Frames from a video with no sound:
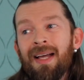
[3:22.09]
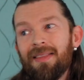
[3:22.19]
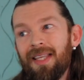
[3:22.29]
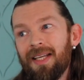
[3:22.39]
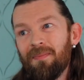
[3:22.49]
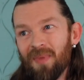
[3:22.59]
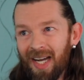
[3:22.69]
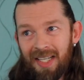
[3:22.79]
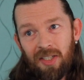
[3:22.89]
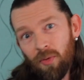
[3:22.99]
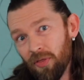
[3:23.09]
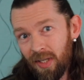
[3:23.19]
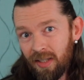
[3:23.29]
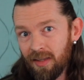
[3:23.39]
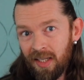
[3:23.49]
then I don't
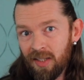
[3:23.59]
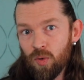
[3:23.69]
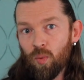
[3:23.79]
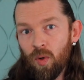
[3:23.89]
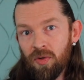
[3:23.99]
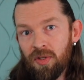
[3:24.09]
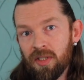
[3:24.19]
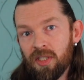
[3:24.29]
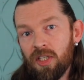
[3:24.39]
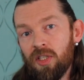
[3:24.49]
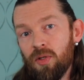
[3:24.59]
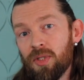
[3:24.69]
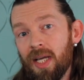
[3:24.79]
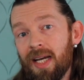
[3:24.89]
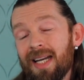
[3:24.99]
think that it's worth it to
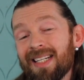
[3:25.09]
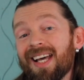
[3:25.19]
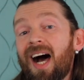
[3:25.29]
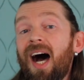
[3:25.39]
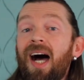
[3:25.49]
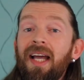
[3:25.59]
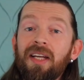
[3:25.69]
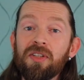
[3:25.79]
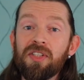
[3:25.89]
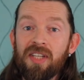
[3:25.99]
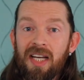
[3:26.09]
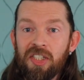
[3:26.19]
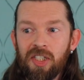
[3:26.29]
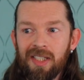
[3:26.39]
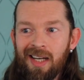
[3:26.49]
use an entire
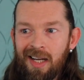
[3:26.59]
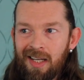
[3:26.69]
session